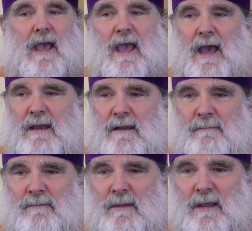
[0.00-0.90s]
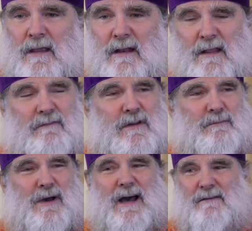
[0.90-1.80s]
and he lived in
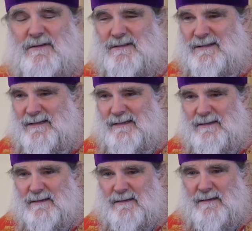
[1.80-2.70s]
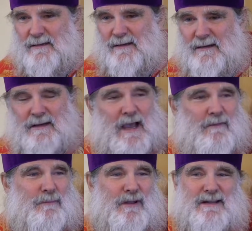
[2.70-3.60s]
poverty. He didn't have
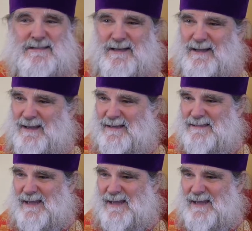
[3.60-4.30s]
a place to lay his